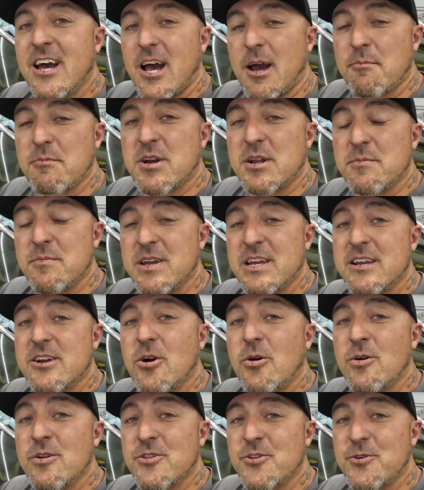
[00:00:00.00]
I'm gonna be
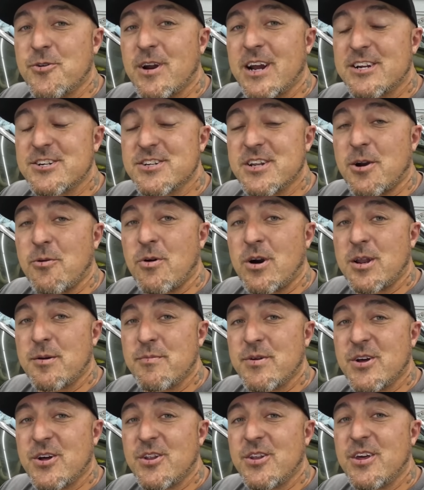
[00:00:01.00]
going in the direction I wanna
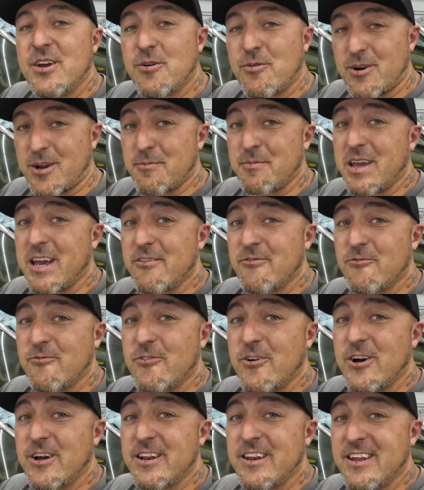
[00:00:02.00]
build. We're gonna be having
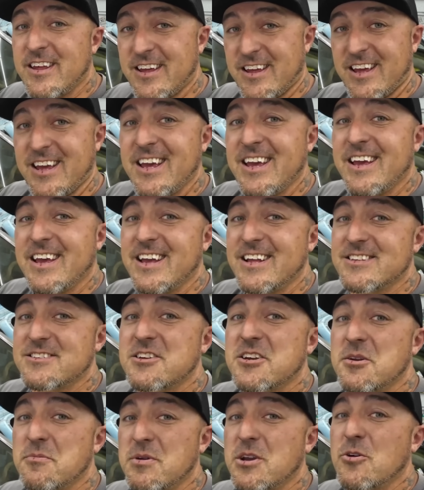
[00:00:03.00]
fun. It's
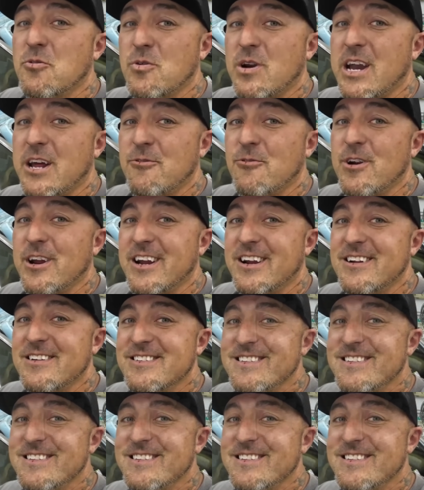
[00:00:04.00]
gonna be a rad rig.